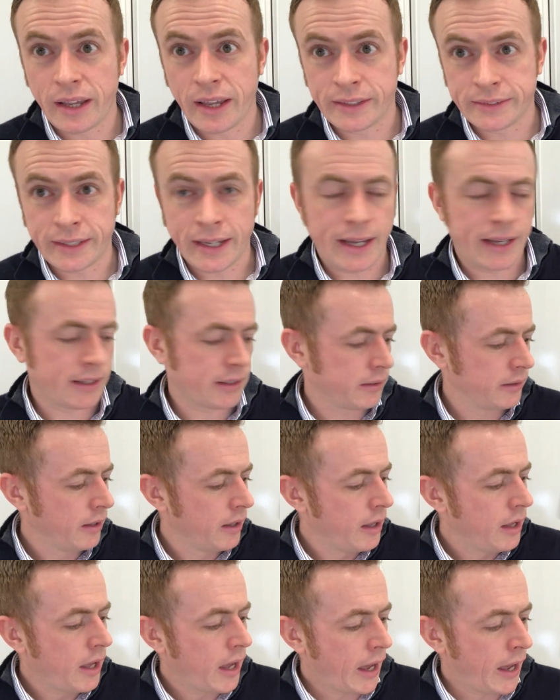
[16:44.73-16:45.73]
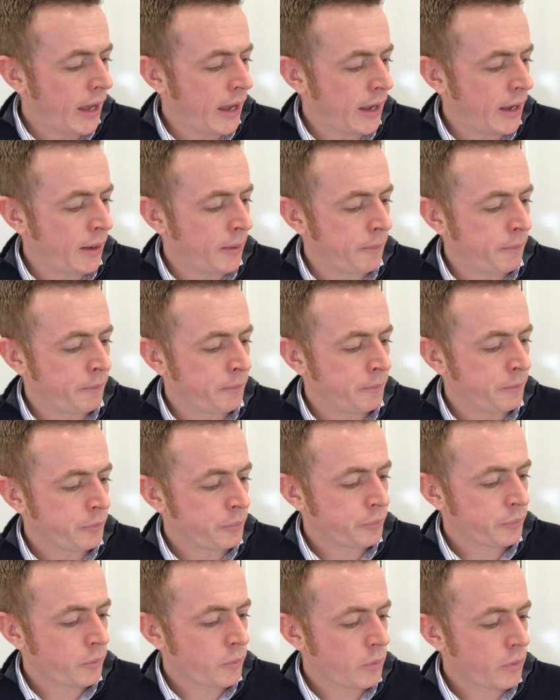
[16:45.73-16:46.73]
attack,
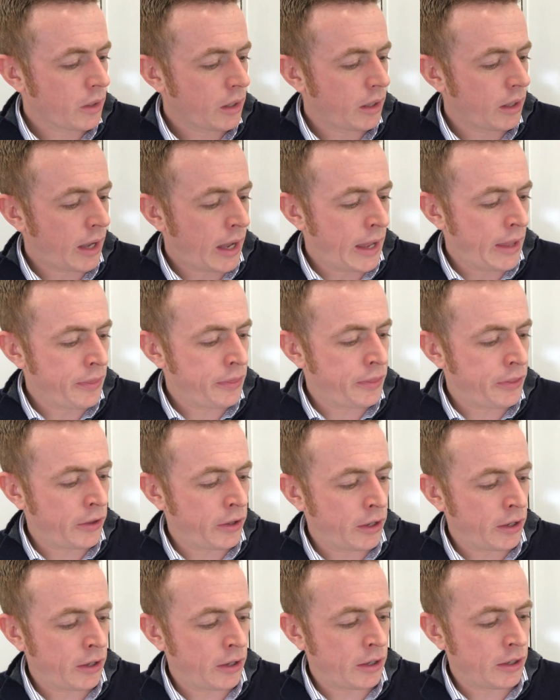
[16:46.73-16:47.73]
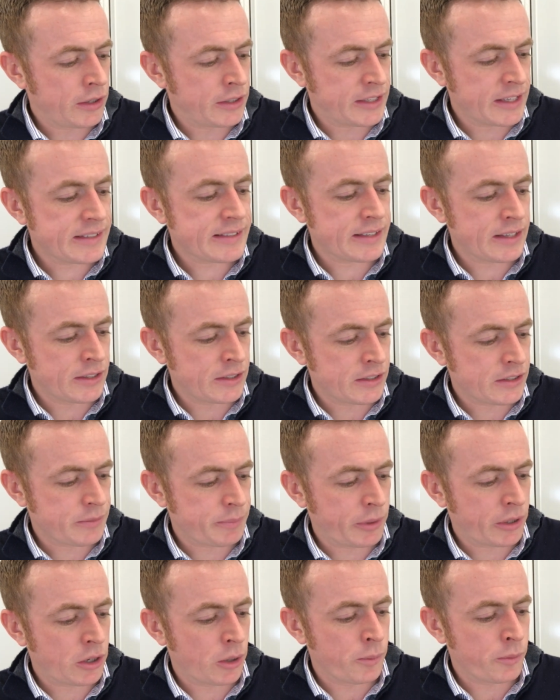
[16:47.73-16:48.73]
and the distance
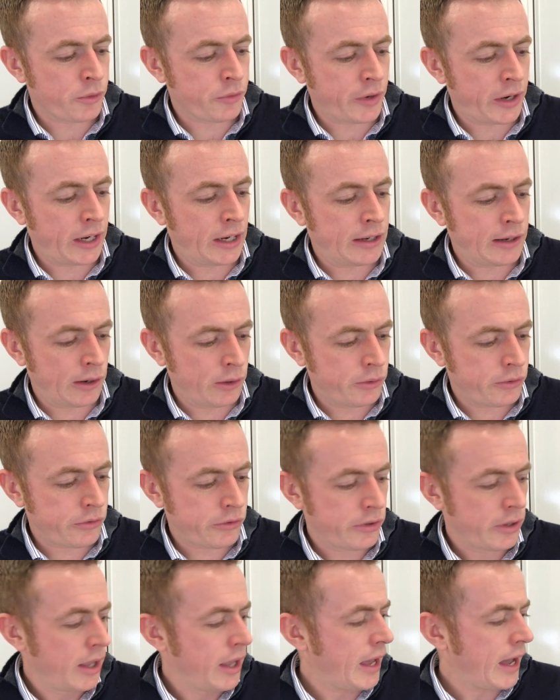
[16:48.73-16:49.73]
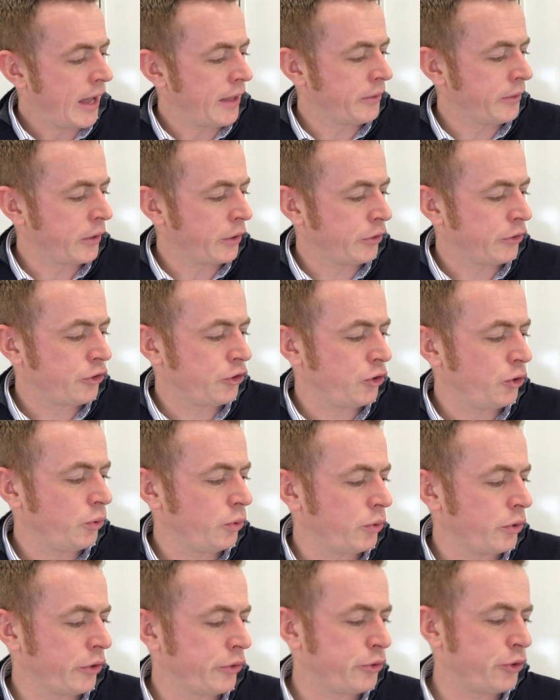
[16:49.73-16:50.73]
becomes very close, and the
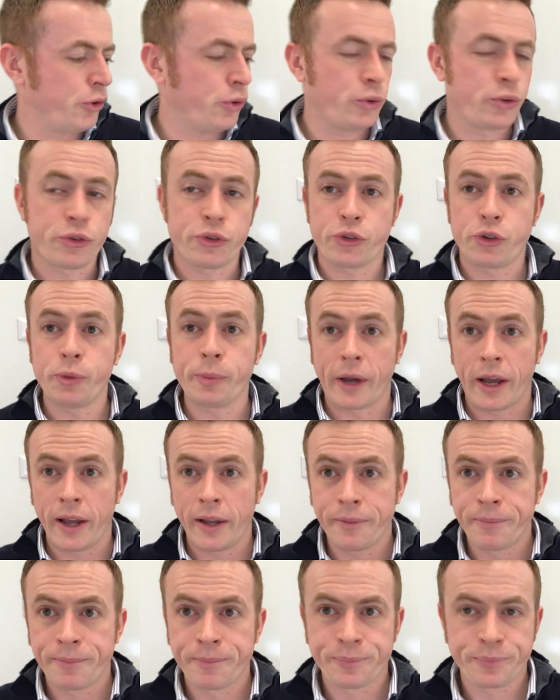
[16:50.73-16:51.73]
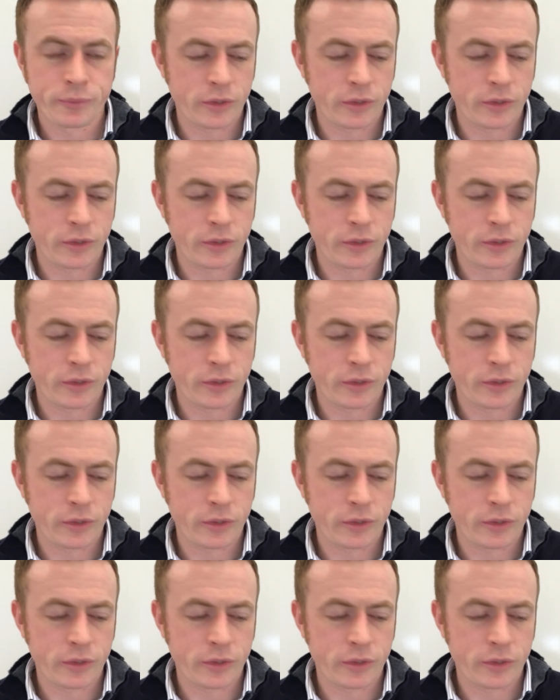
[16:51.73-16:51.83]
two tsuba,